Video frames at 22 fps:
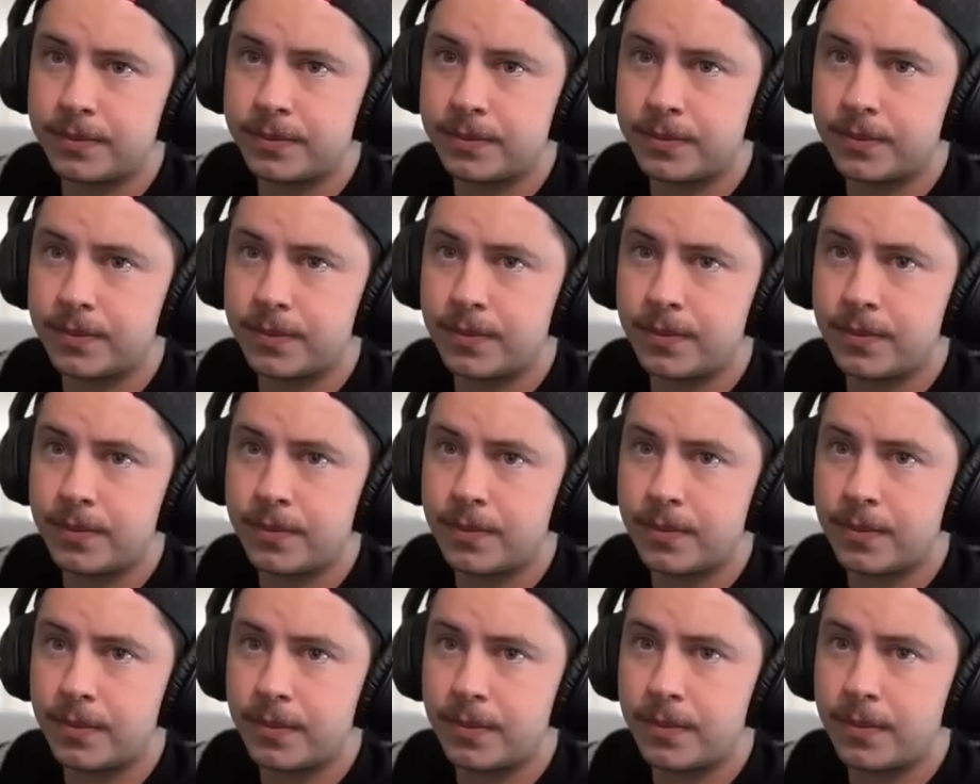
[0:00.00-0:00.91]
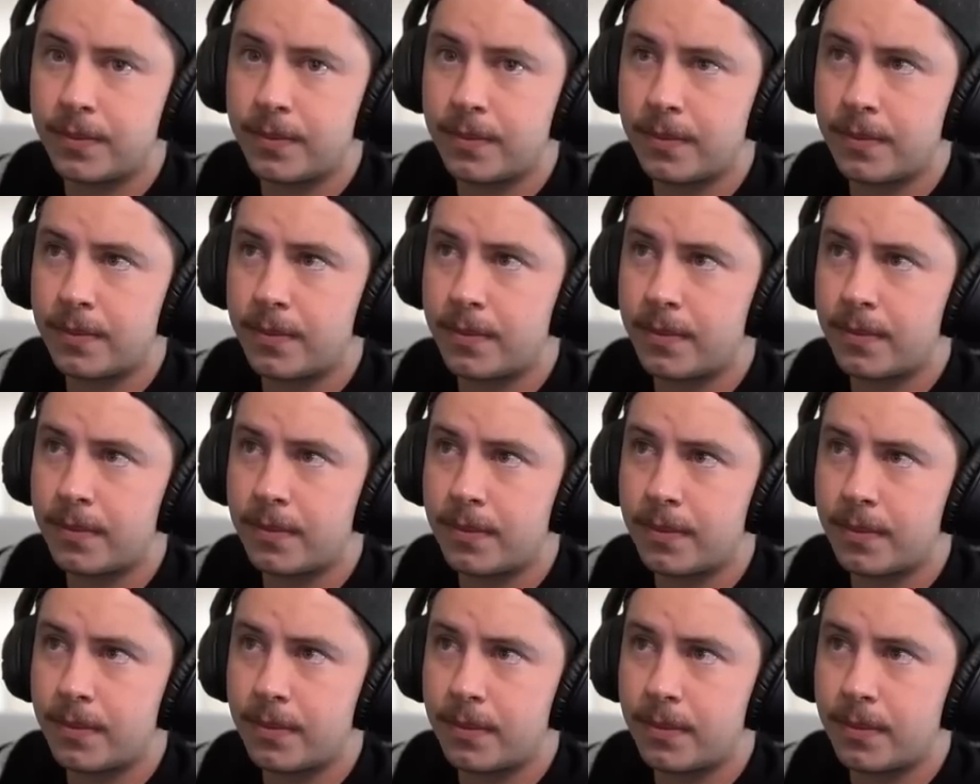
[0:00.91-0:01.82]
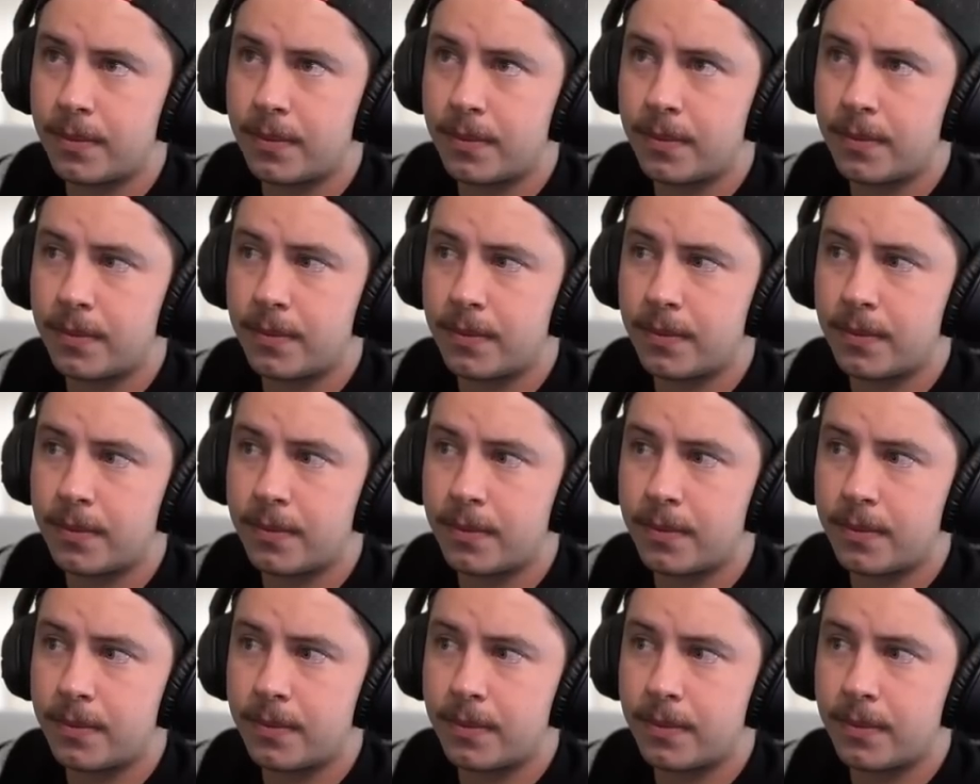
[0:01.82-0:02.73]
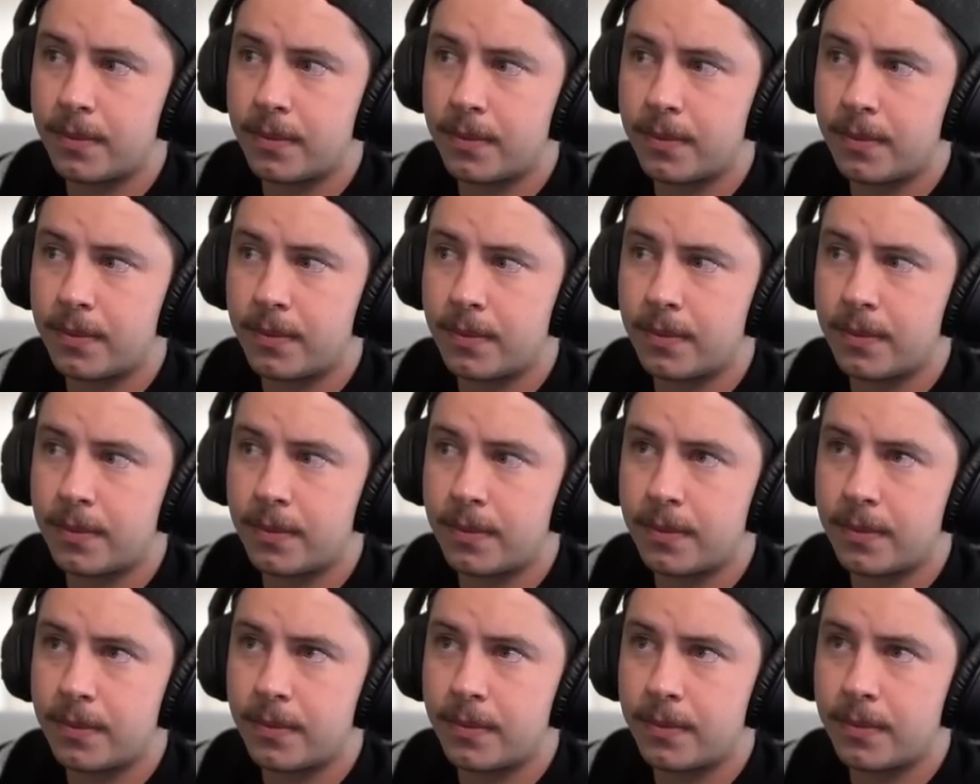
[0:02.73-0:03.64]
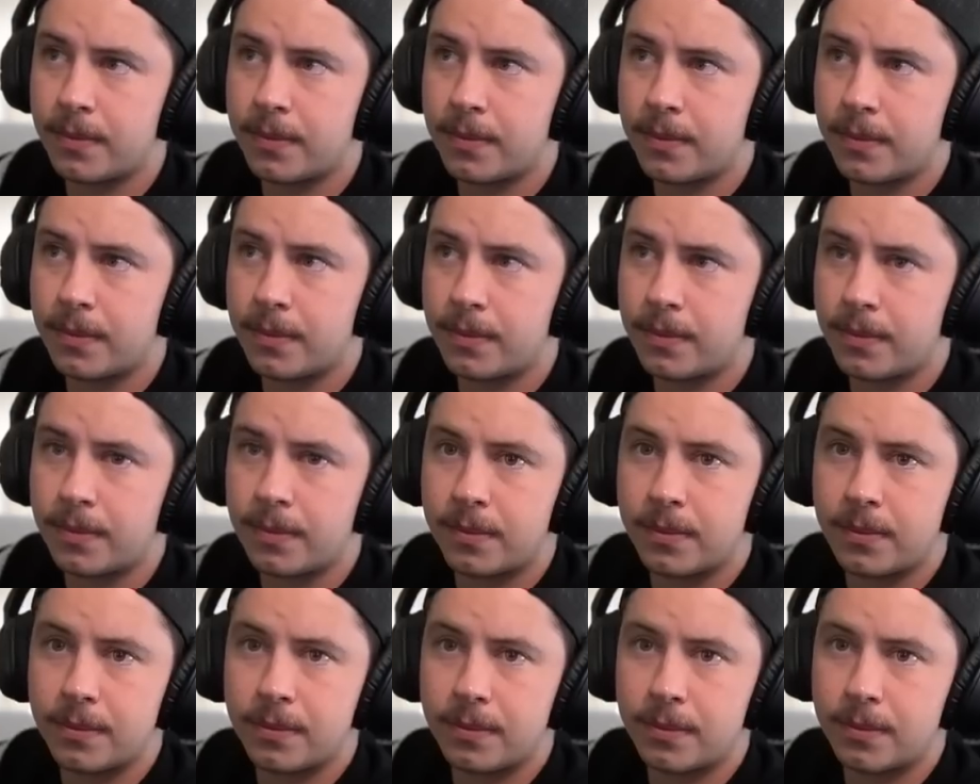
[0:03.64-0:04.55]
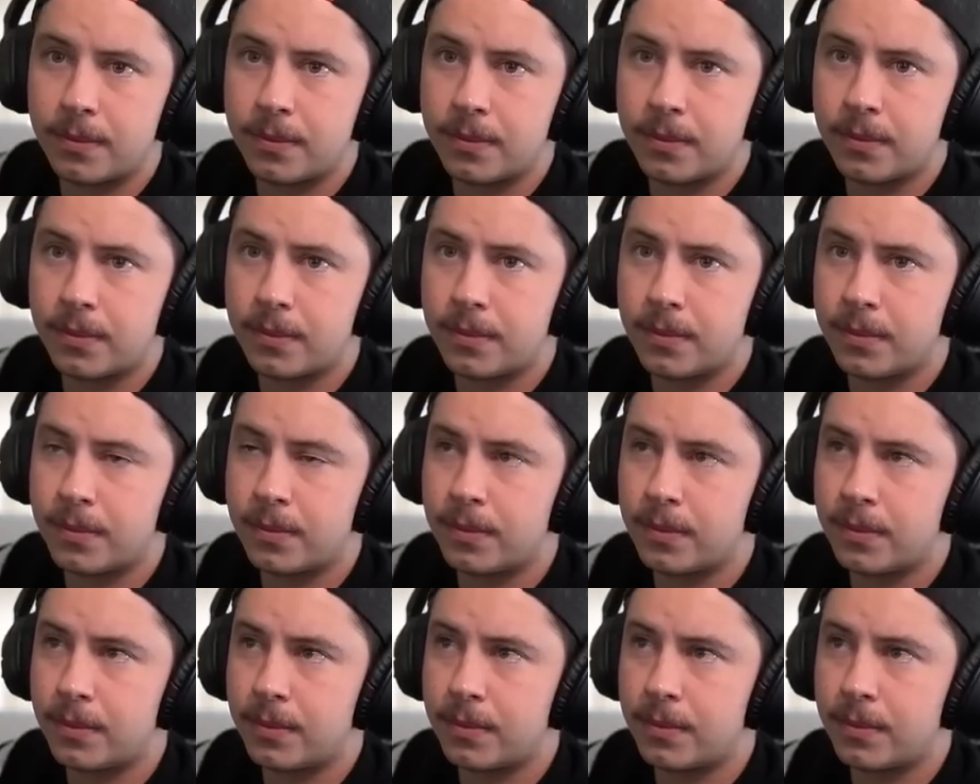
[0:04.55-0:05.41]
(silence)